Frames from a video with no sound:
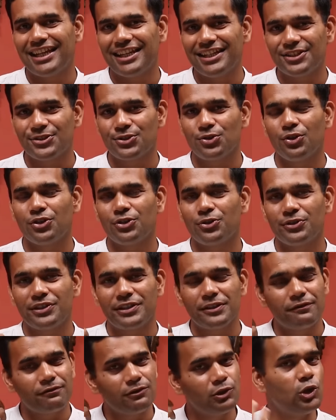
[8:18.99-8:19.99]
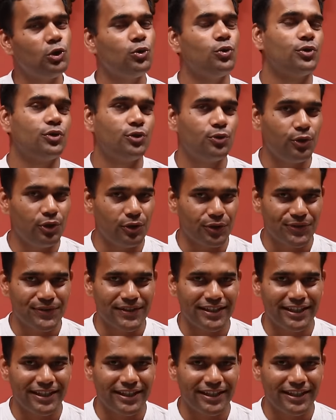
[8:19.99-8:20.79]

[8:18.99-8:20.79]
and is going to give glow to your